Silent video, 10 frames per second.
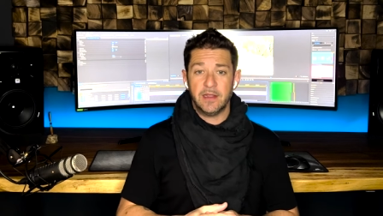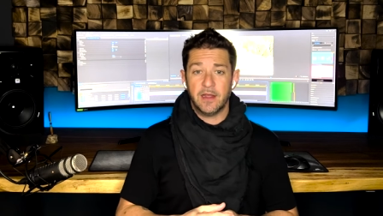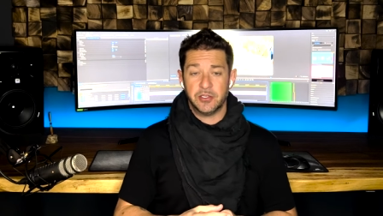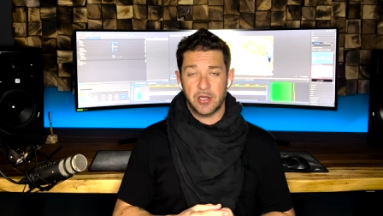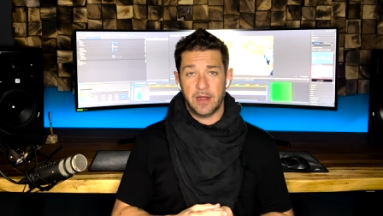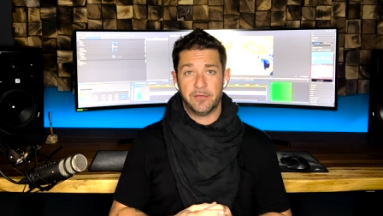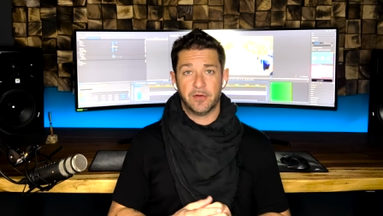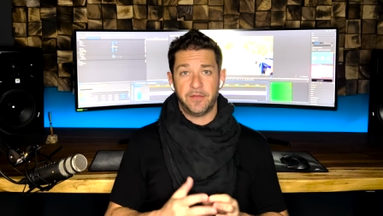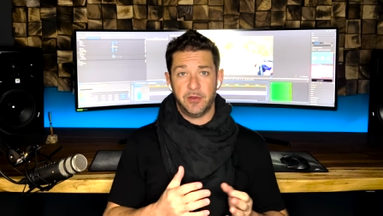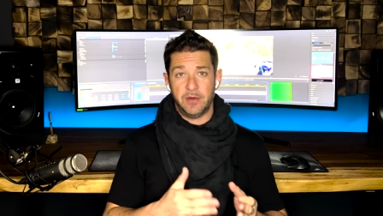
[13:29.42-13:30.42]
a job for a
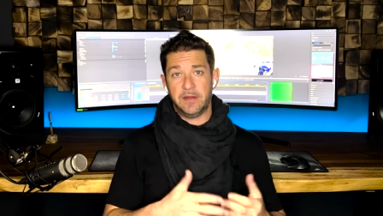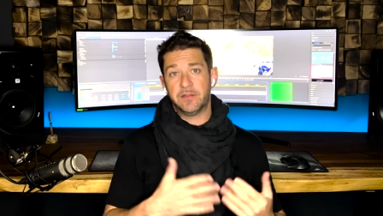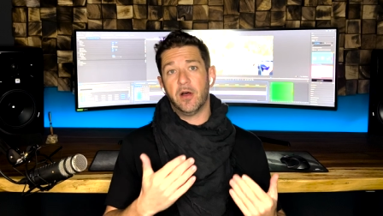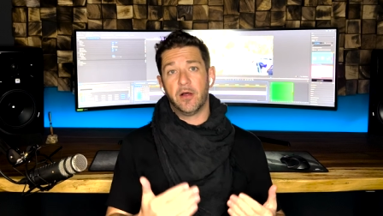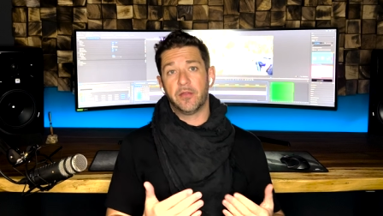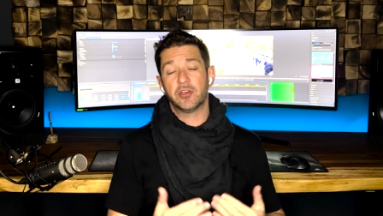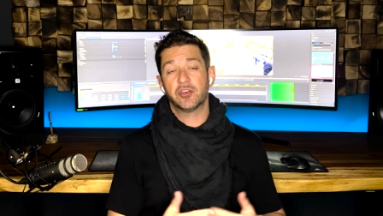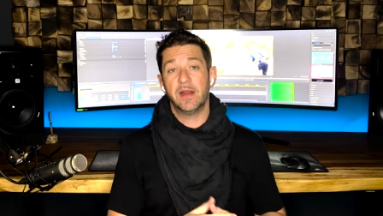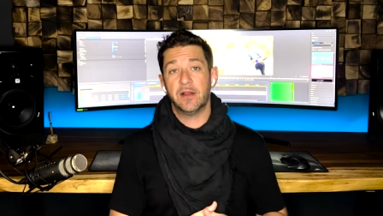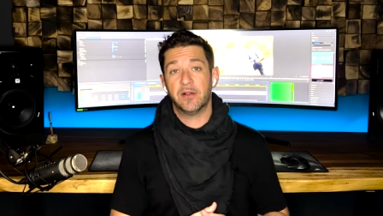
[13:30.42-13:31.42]
few days on the
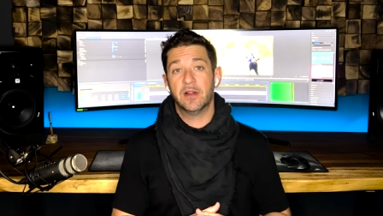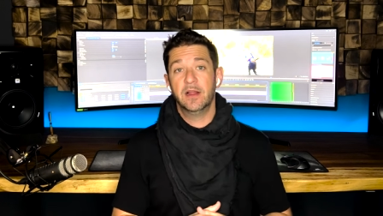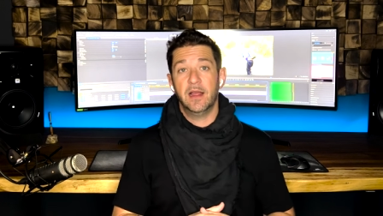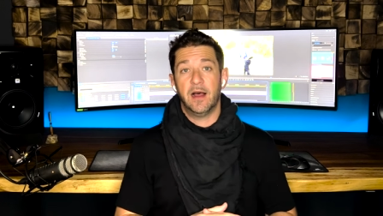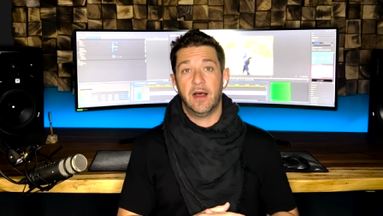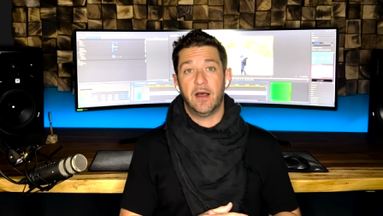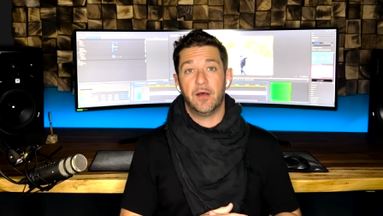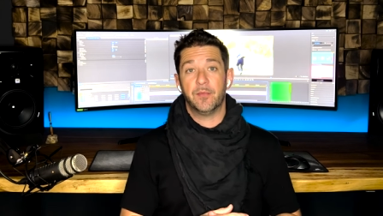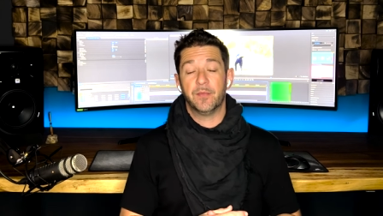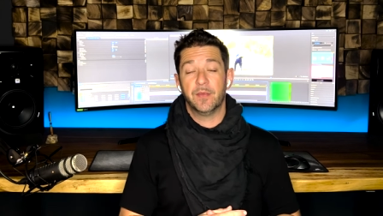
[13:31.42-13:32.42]
trail
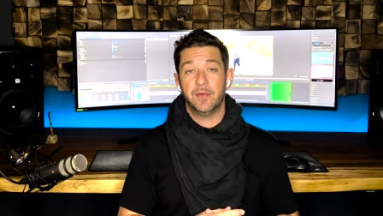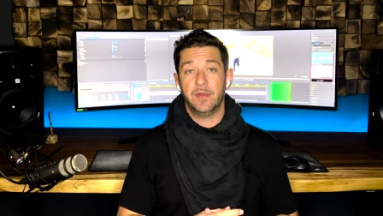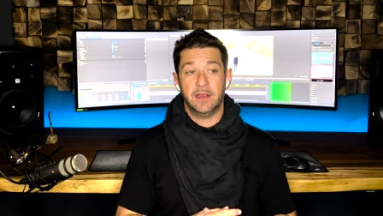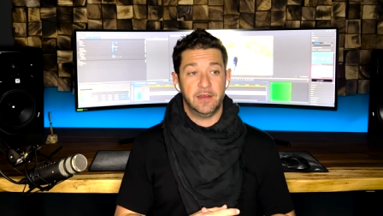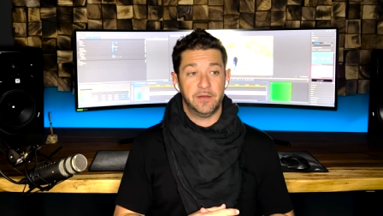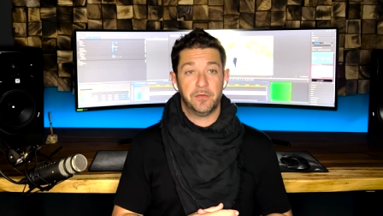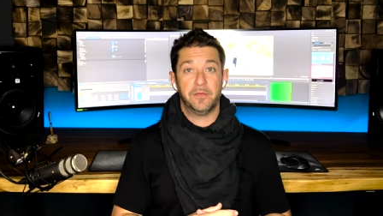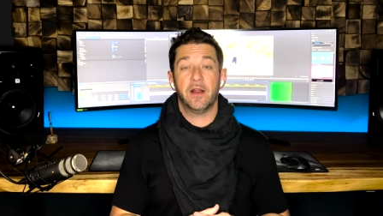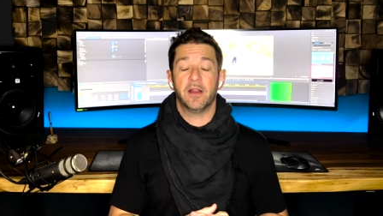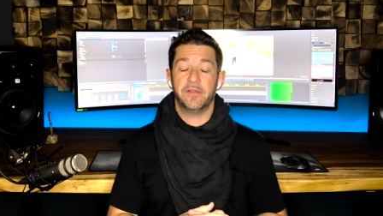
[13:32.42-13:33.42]
um, is
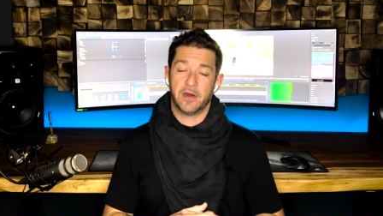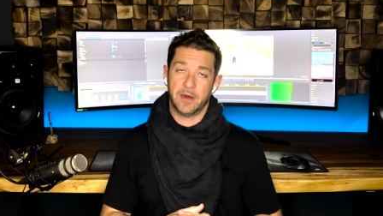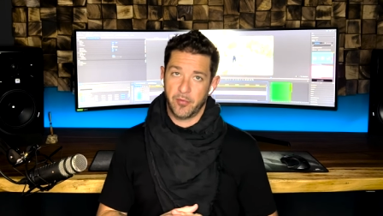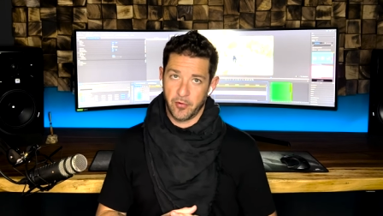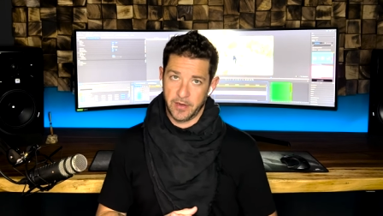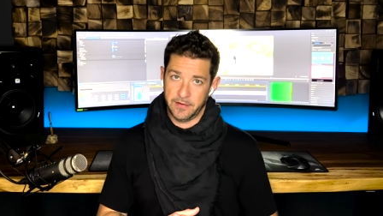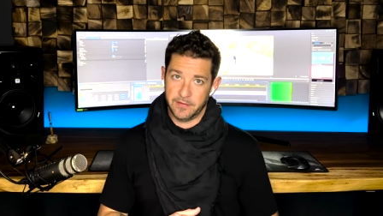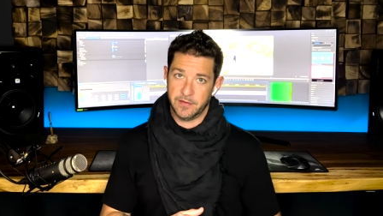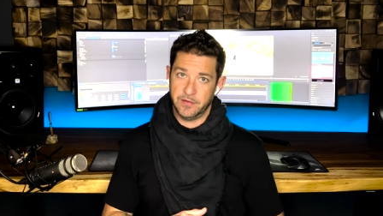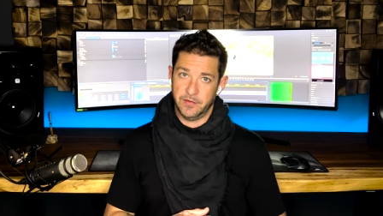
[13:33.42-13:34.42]
very, very
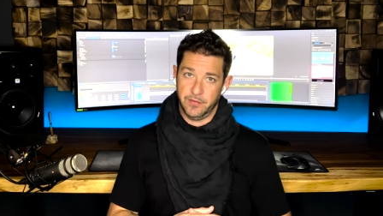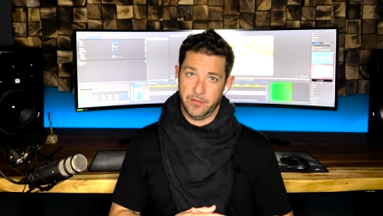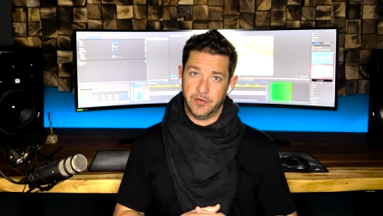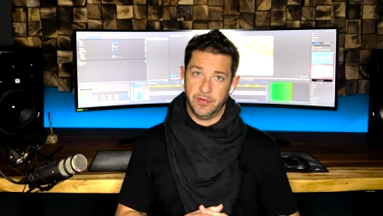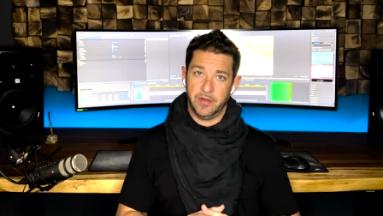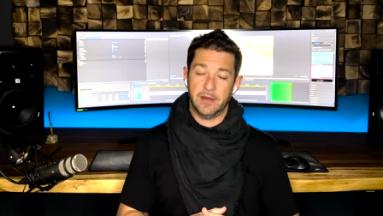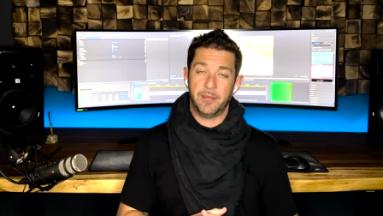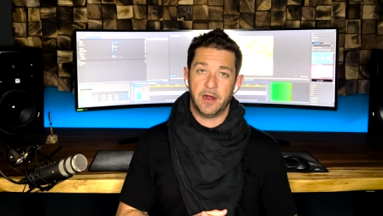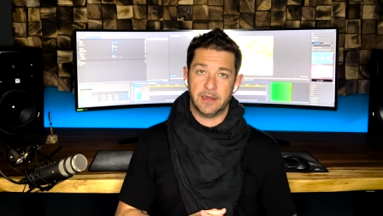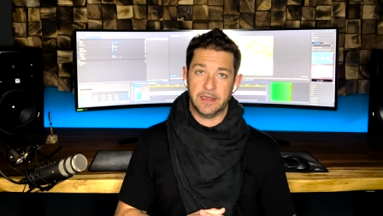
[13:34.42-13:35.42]
important to, to the
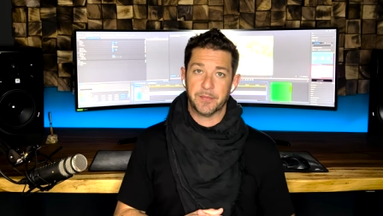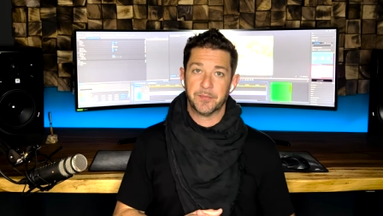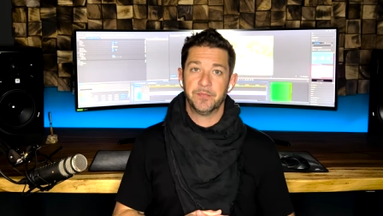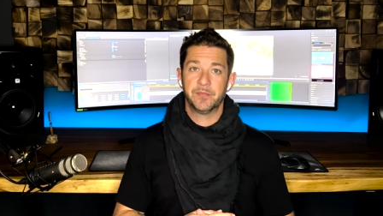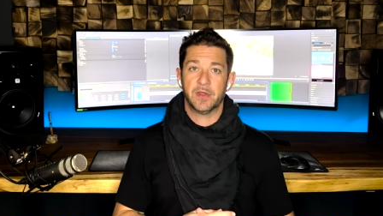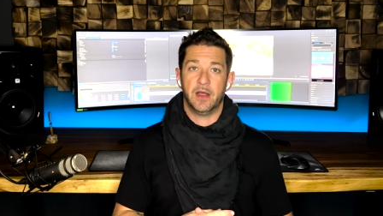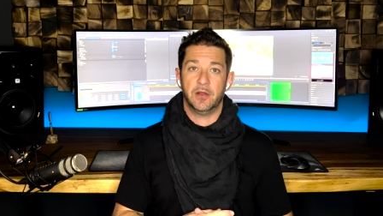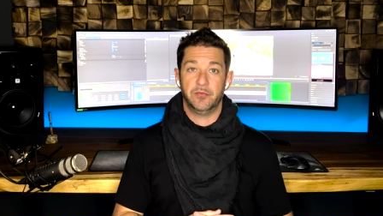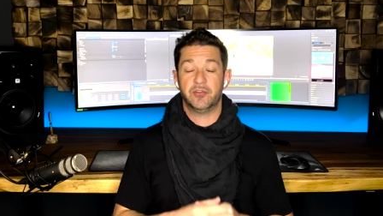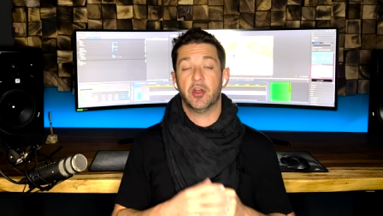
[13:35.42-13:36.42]
Nepali uh,
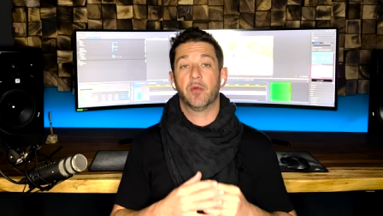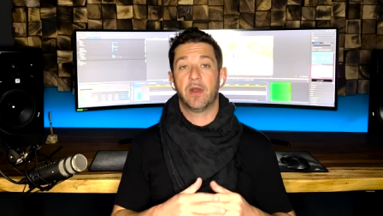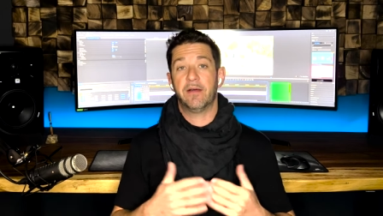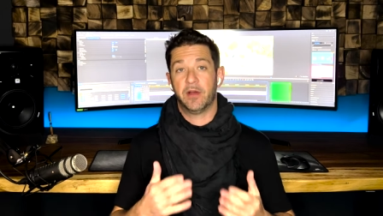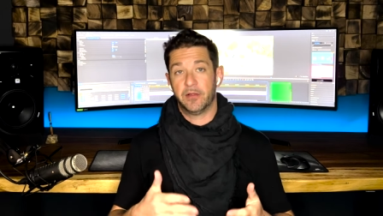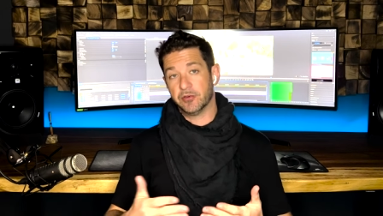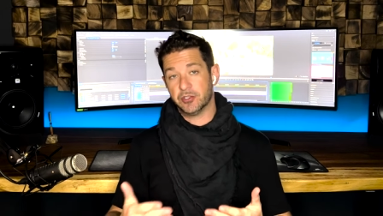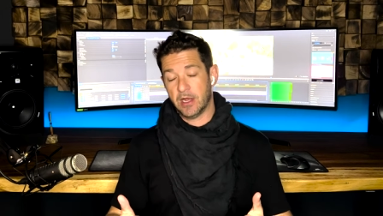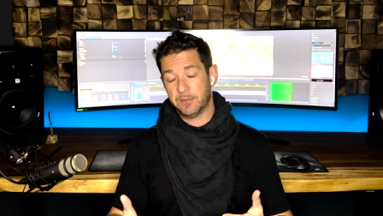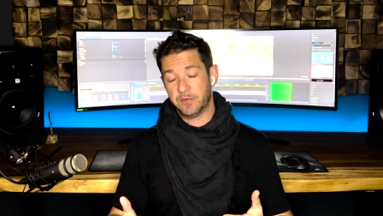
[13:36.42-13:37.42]
who don't have other
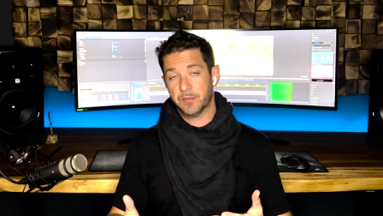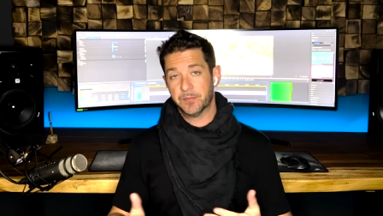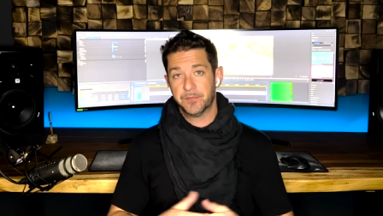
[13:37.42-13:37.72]
jobs.